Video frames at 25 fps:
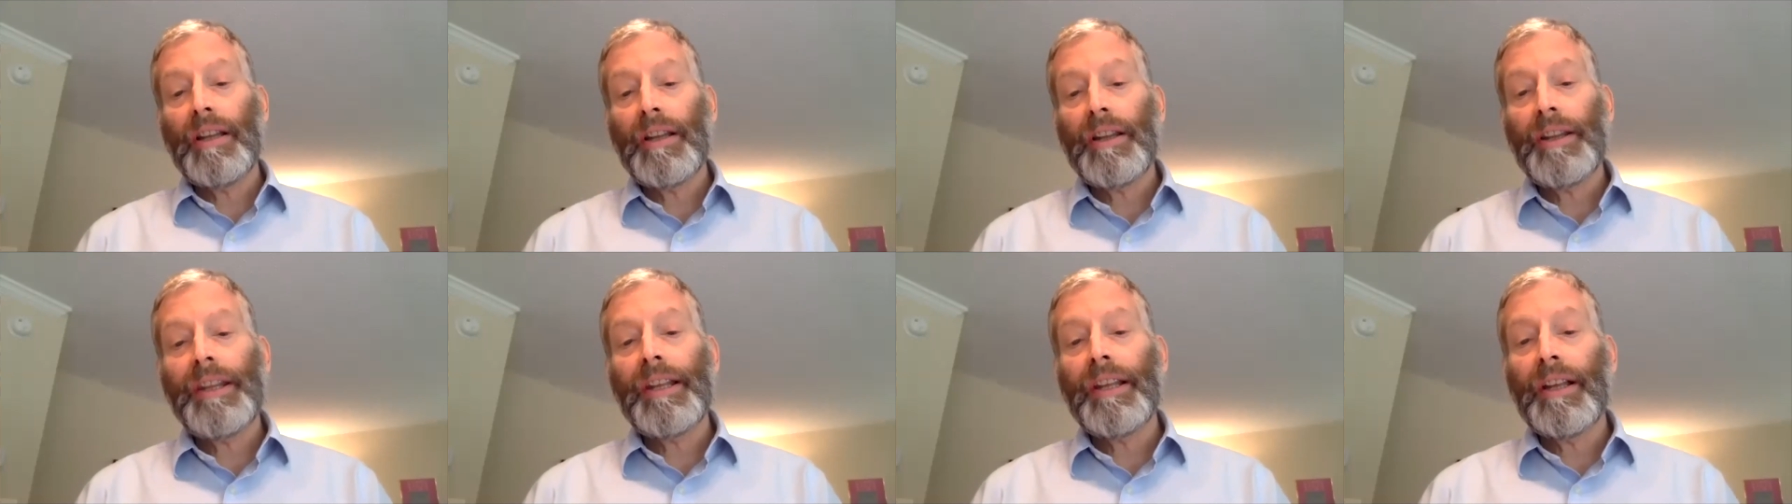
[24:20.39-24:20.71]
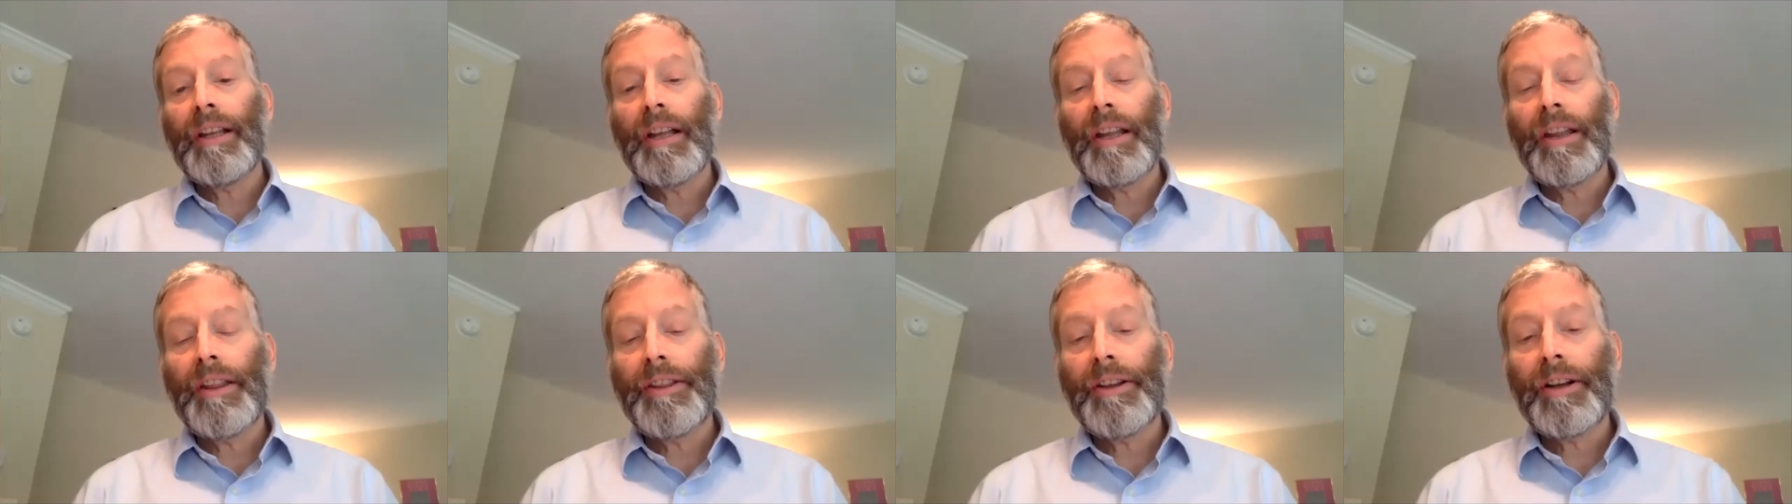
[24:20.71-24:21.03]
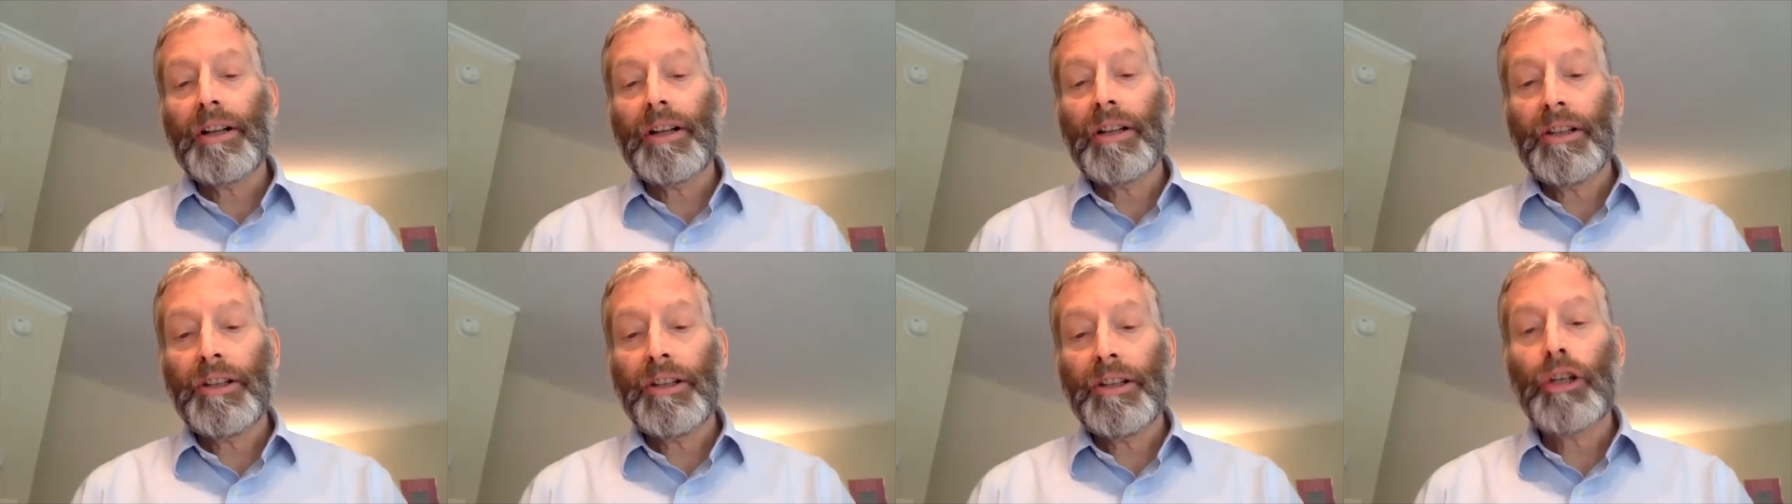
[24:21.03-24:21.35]
the
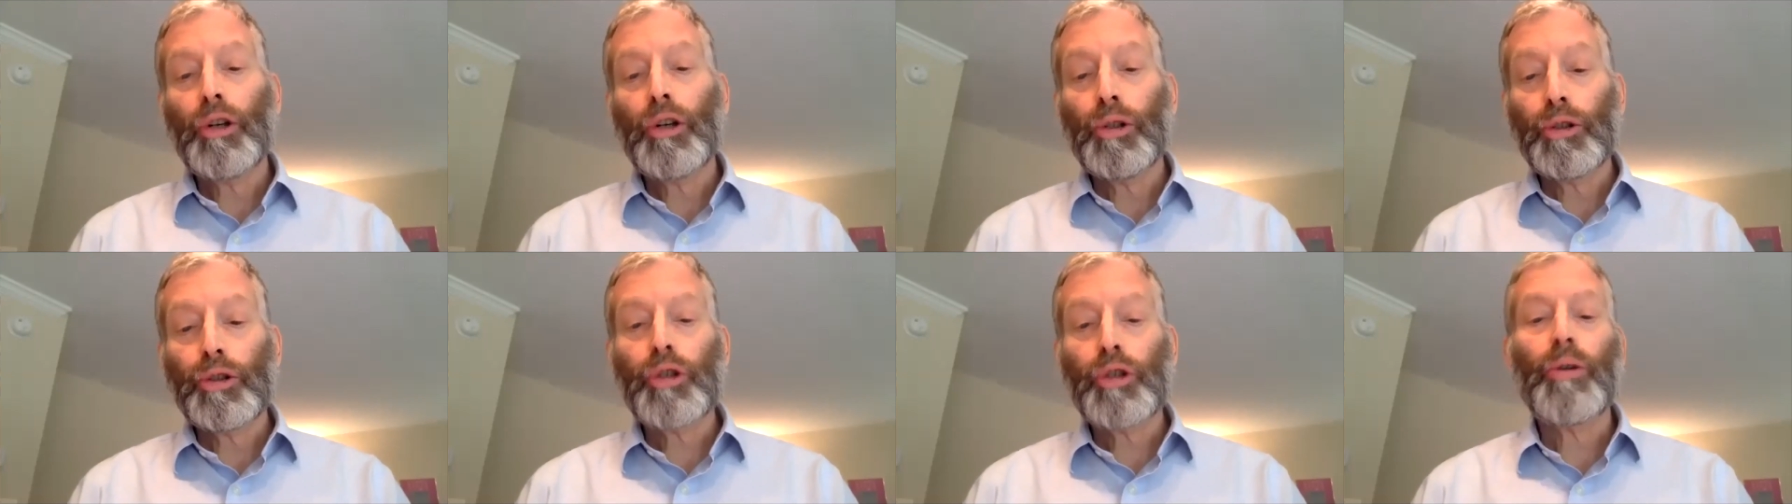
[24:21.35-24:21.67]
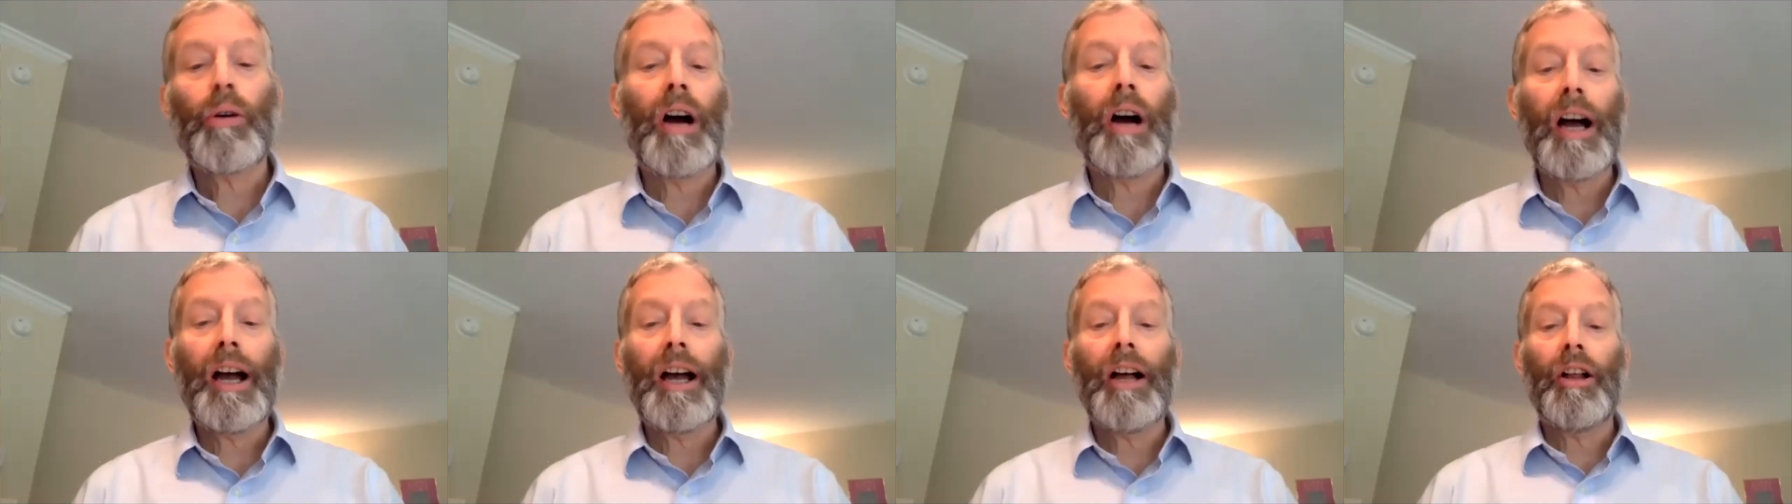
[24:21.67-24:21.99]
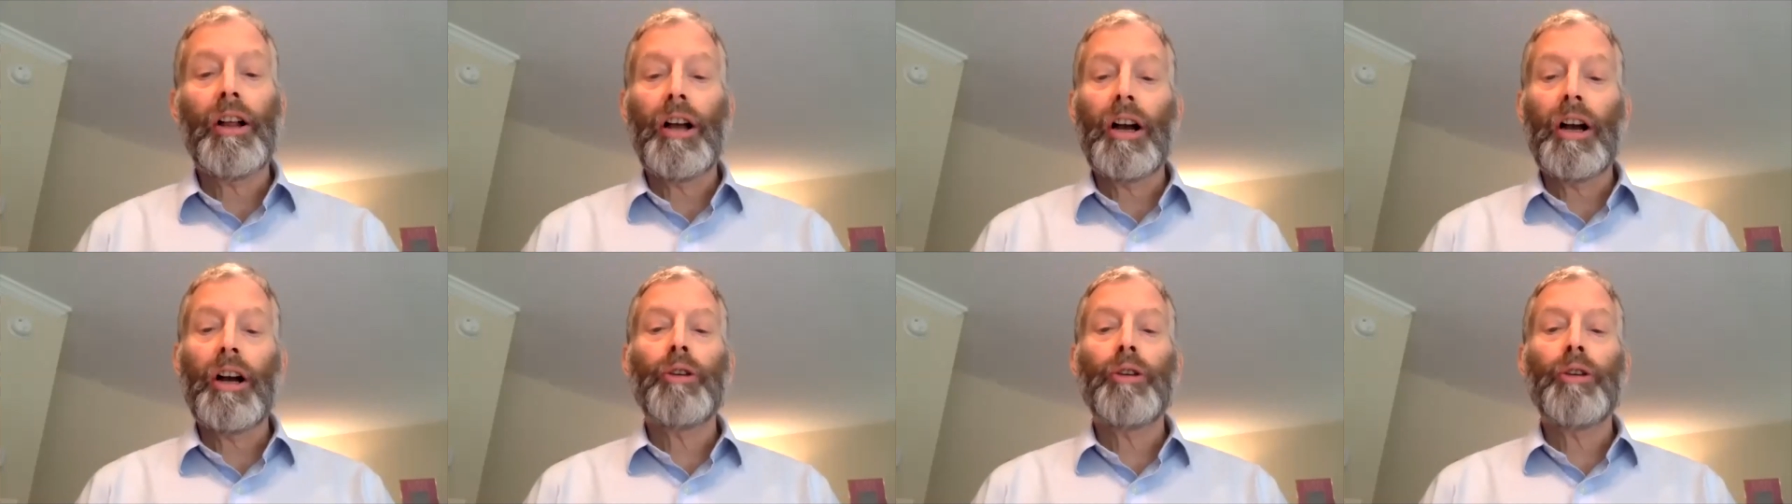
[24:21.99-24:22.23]
clinical trial,